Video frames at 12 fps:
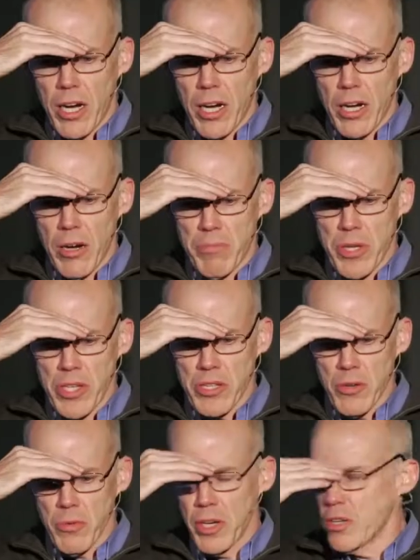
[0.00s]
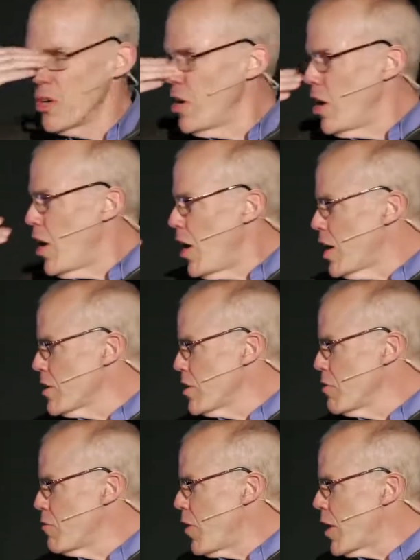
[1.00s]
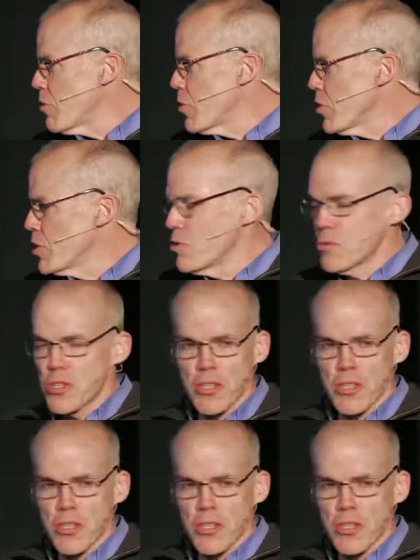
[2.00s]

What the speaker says: a piece that went oddly viral. It